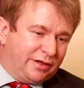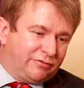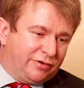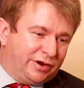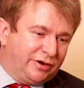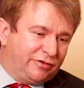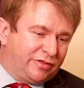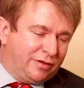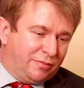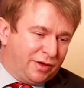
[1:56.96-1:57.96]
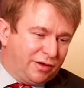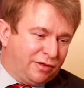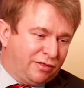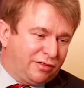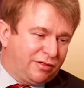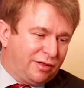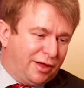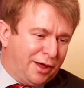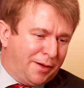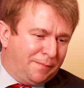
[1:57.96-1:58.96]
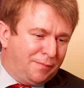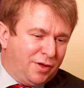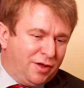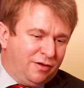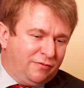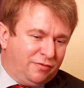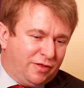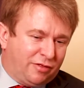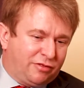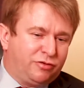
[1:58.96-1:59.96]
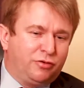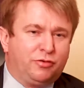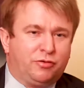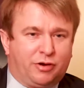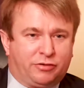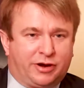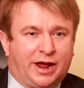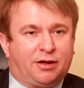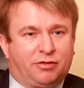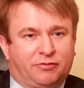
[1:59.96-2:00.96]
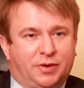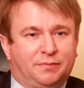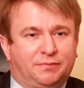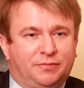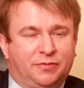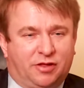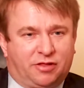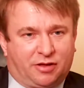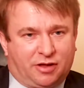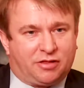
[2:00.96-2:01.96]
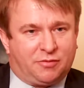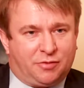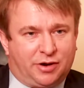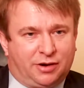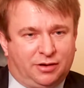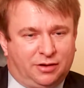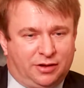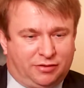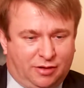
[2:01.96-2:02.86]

gets really interesting because there's two sort of angles from it. There's the customer angle in